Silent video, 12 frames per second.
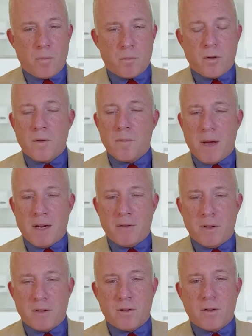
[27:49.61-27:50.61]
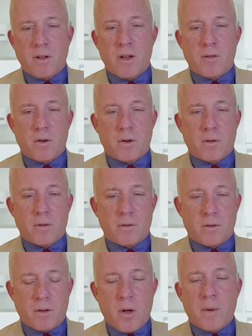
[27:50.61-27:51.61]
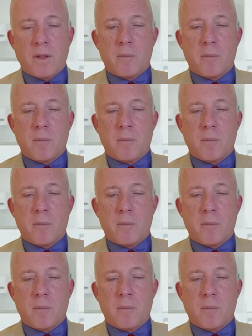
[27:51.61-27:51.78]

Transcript: proven benefits for slowing the